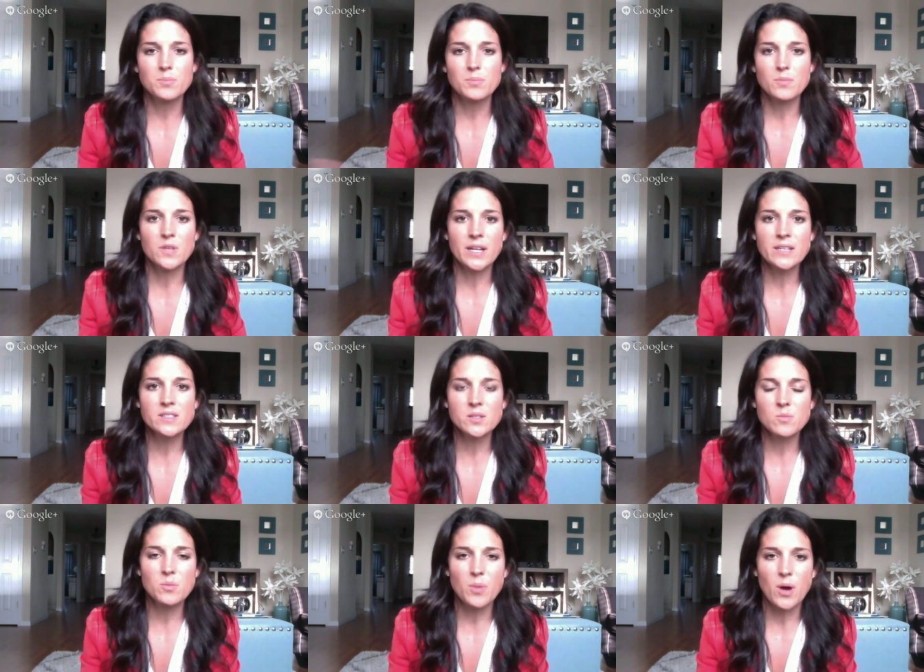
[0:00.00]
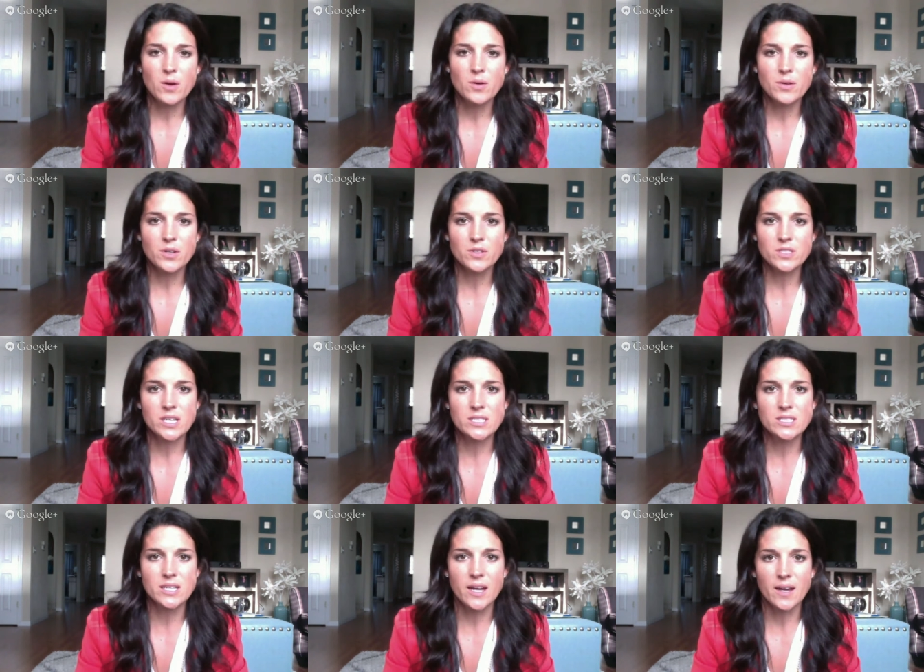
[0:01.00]
letting someone borrow your
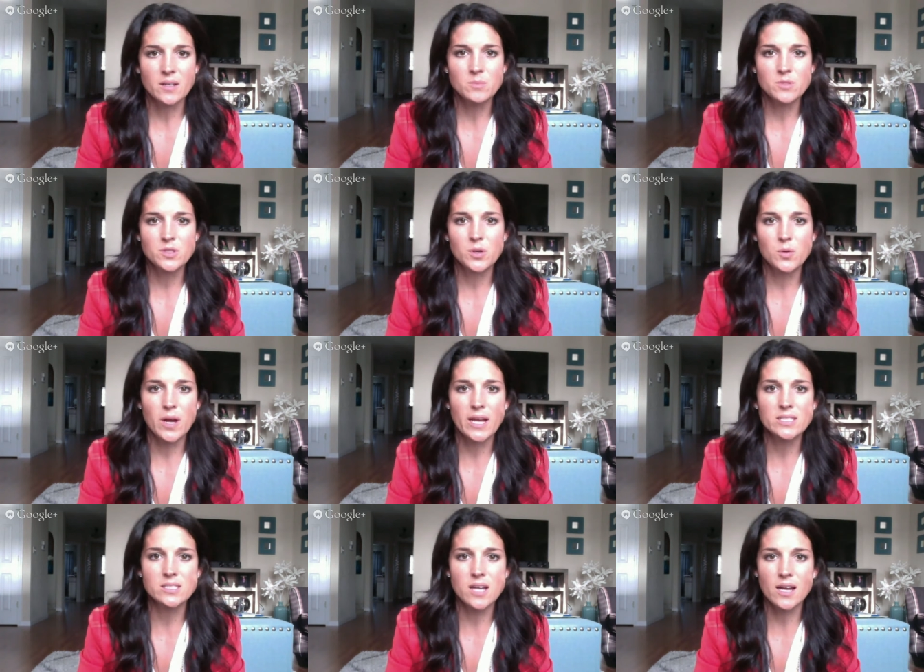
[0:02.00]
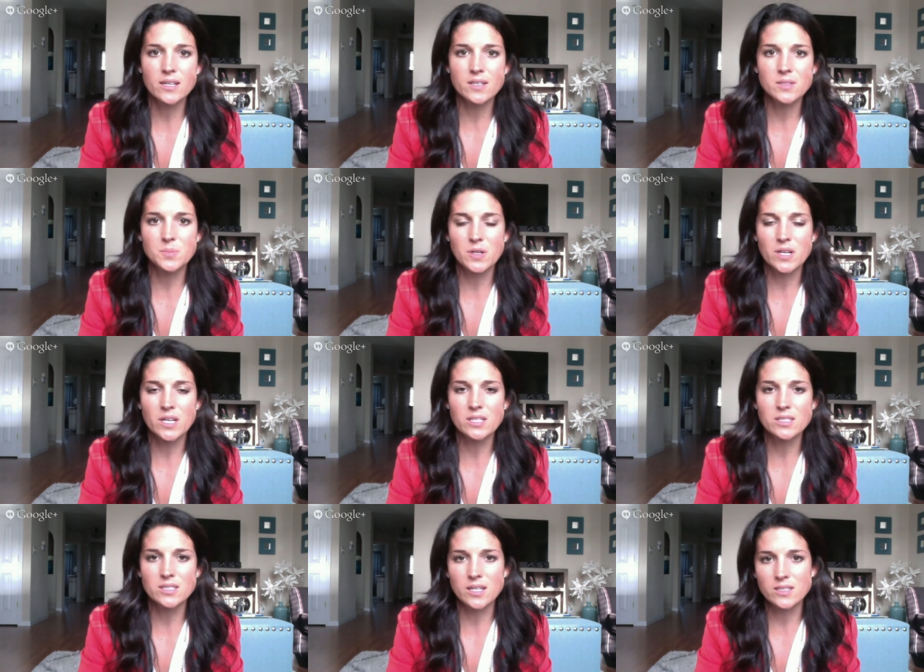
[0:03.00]
Scentsy items who has not
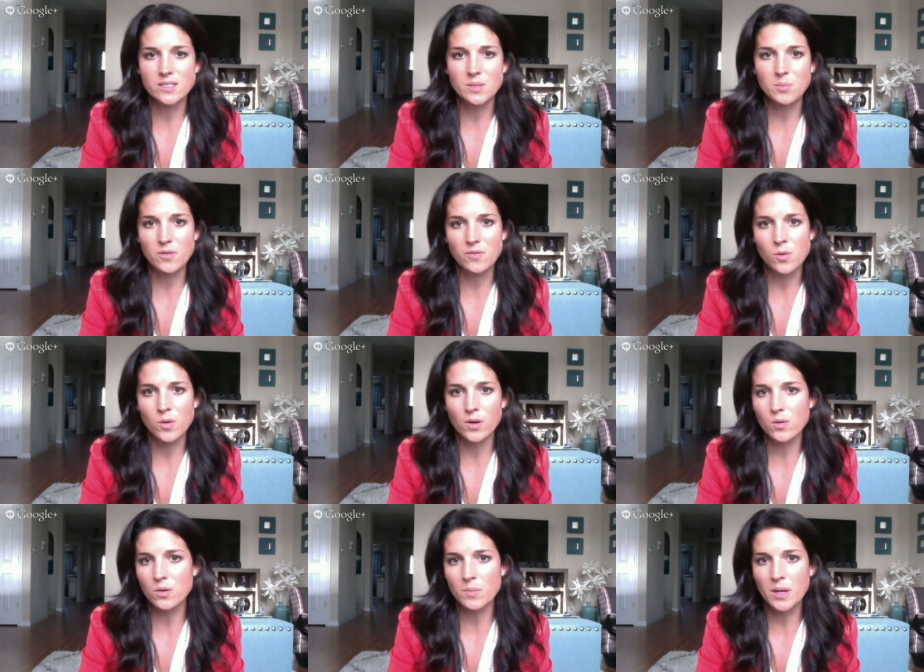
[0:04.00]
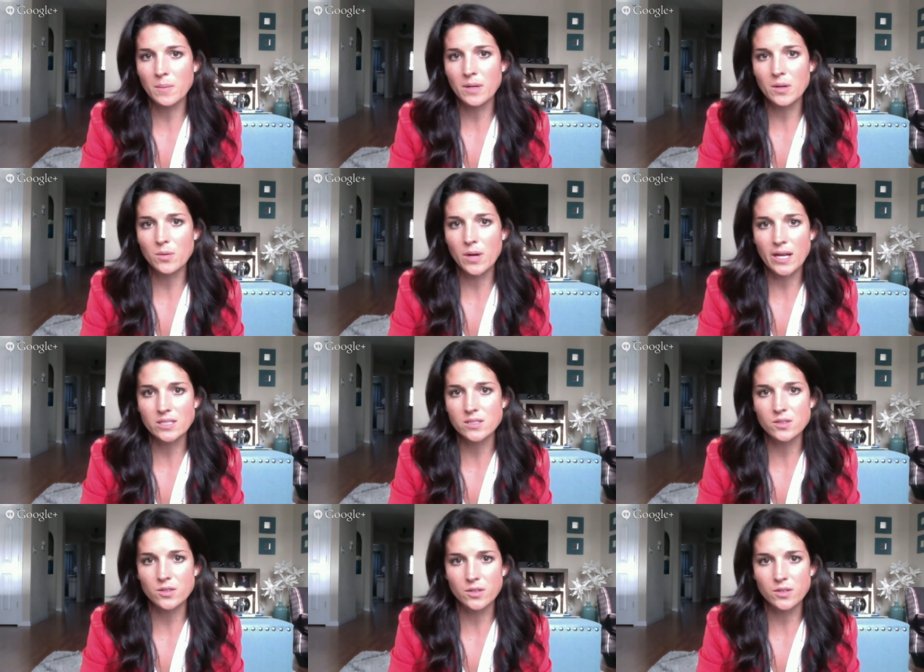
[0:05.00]
experienced Scentsy before, or maybe who
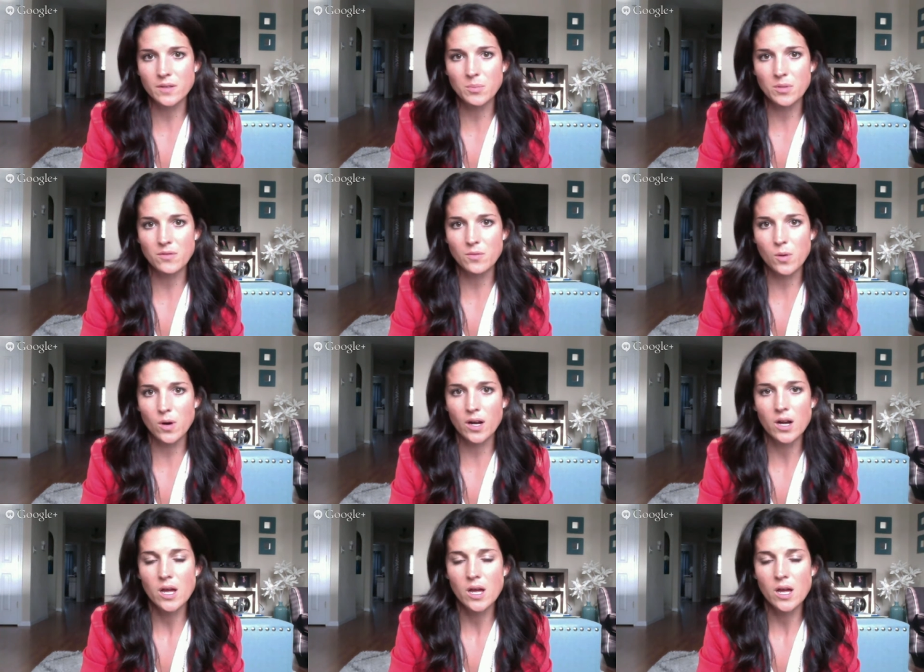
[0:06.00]
hasn't heard of it before.